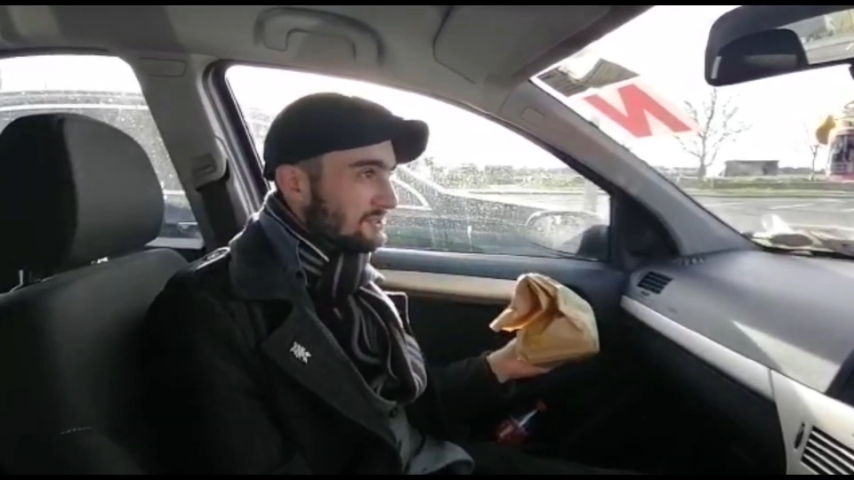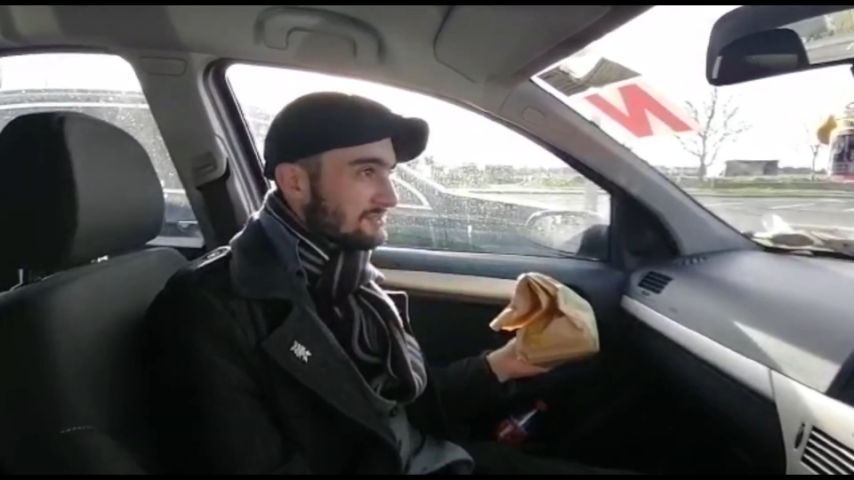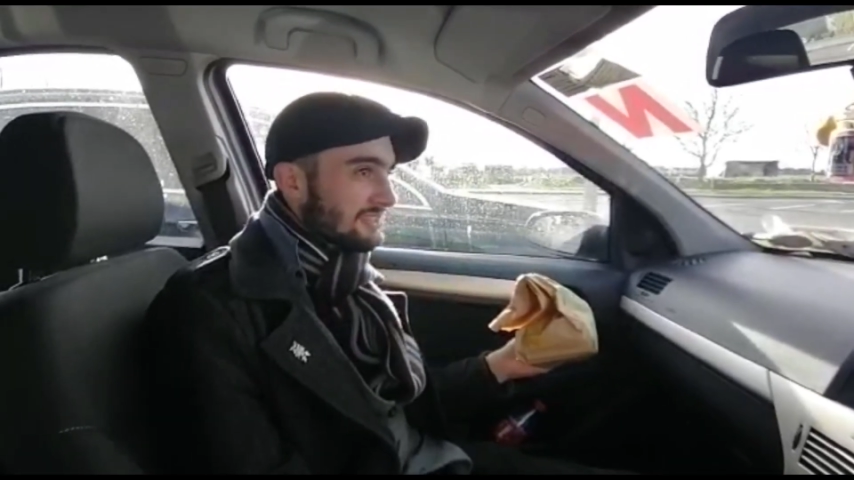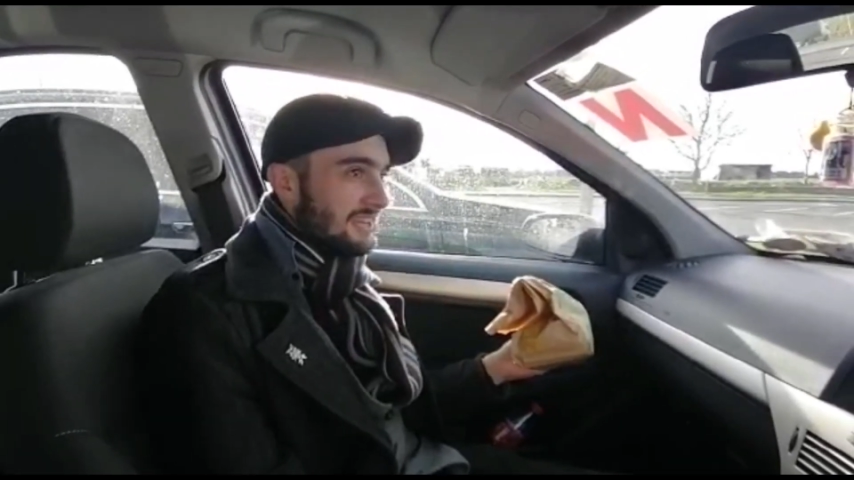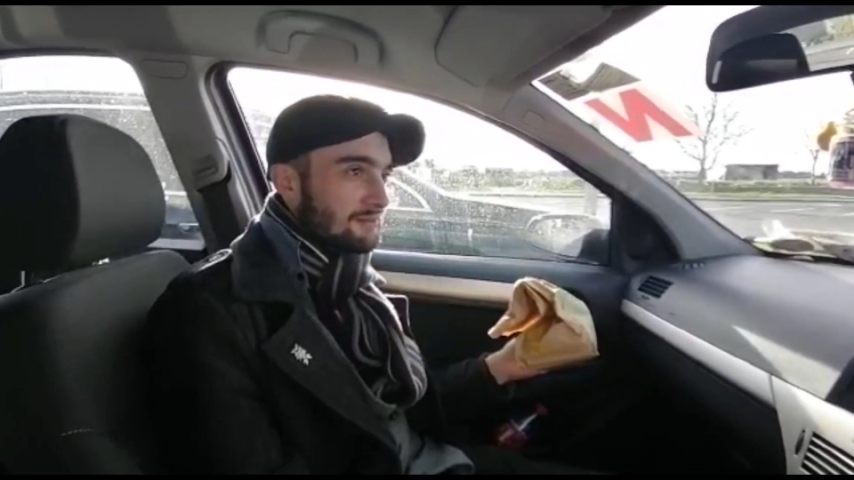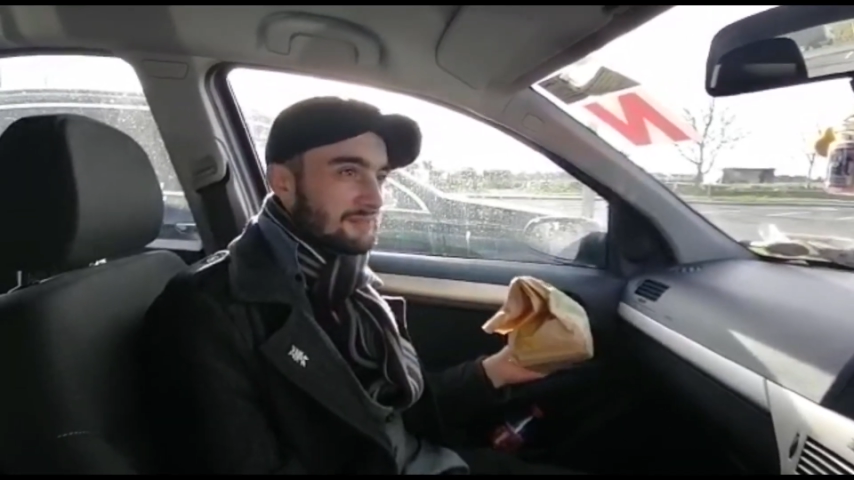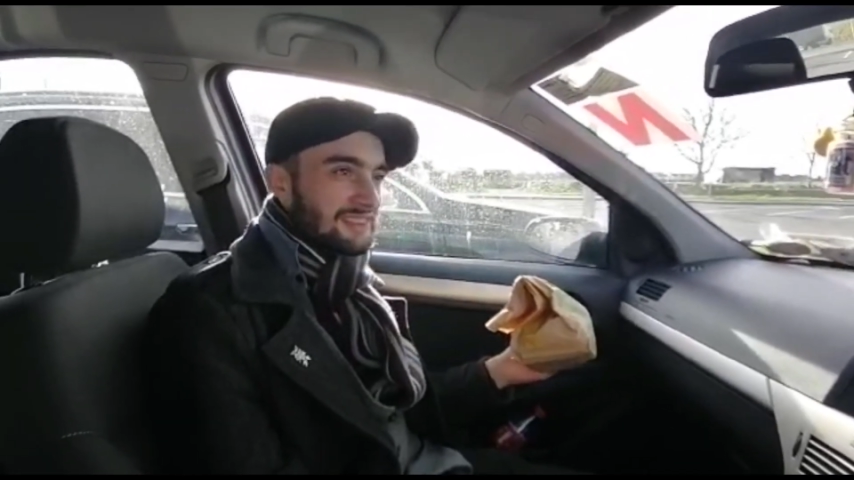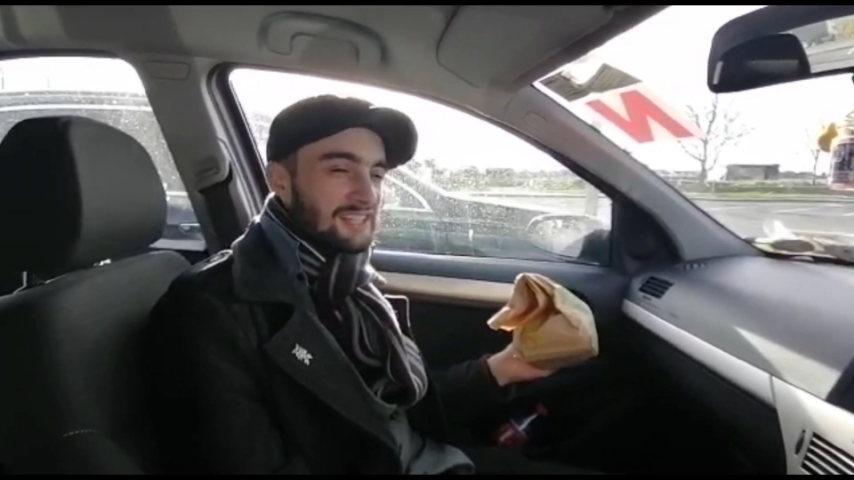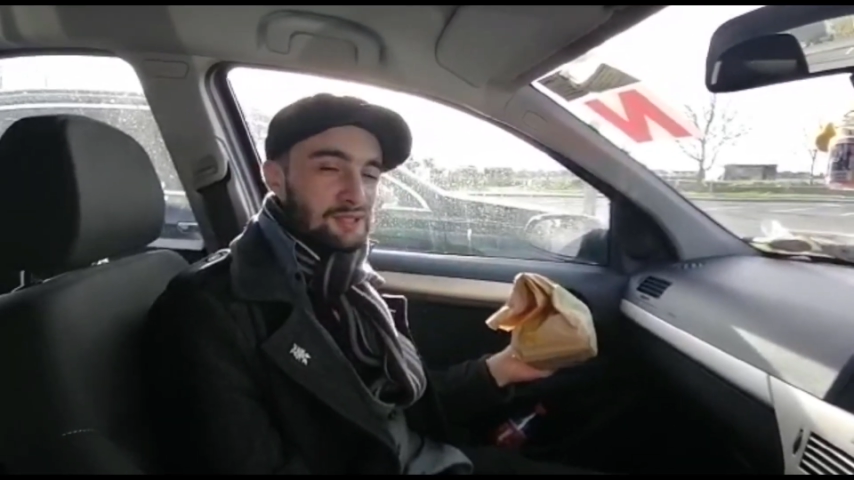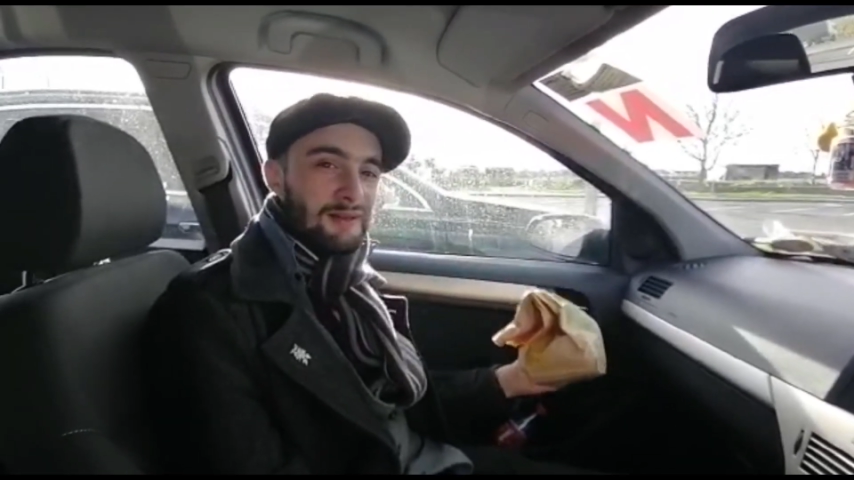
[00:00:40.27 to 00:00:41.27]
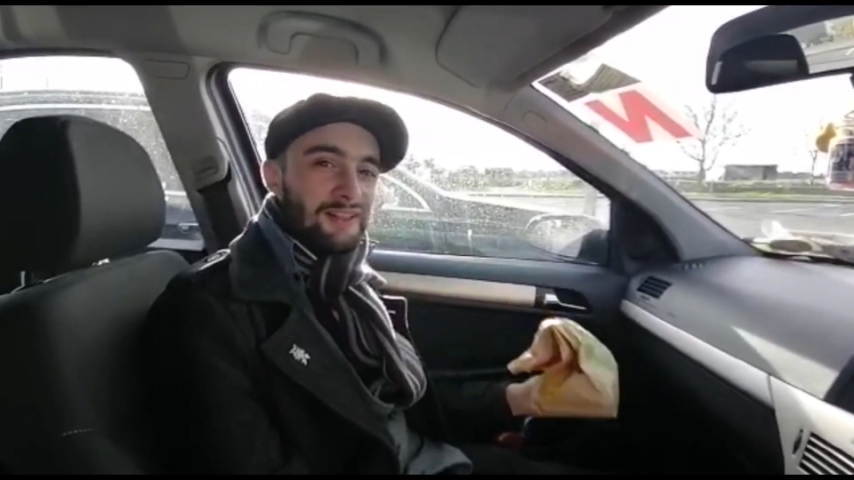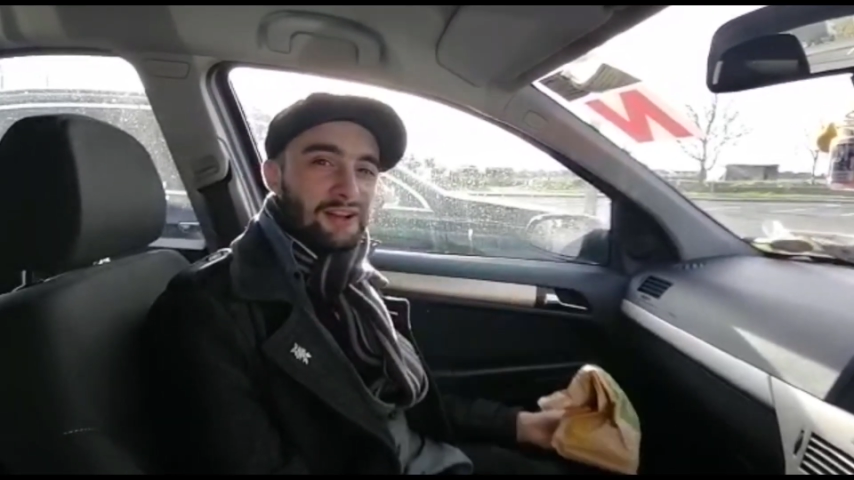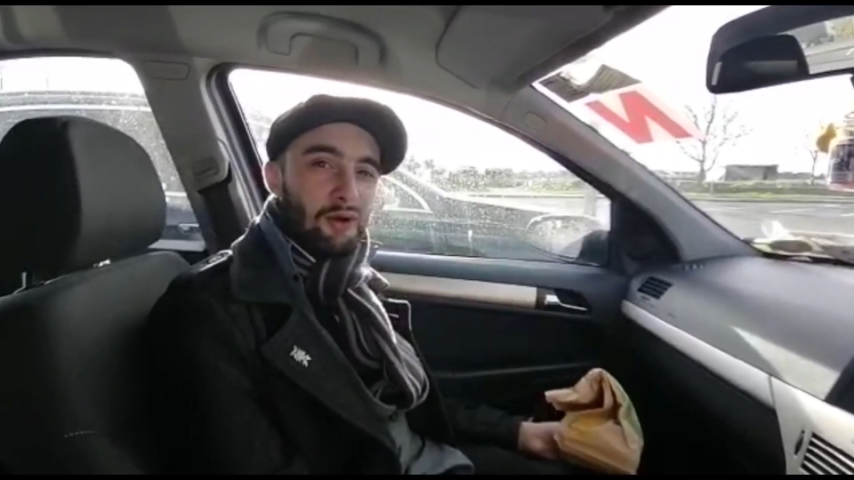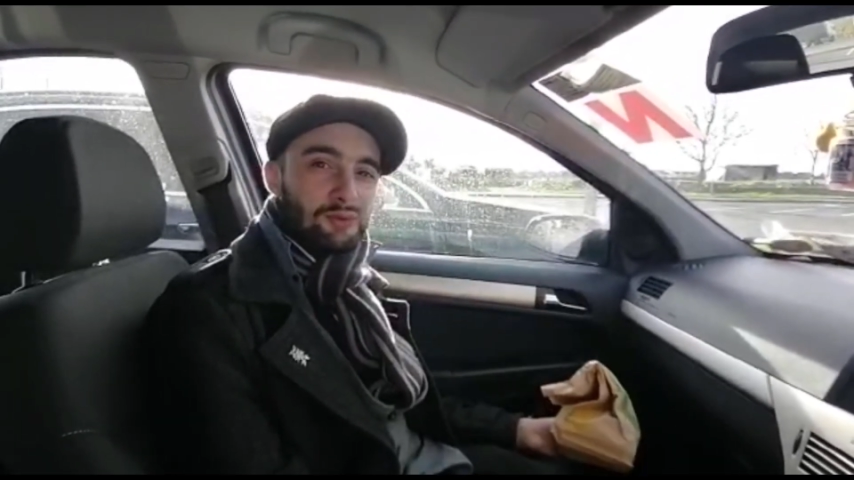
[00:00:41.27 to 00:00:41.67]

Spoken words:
from a get, they smell like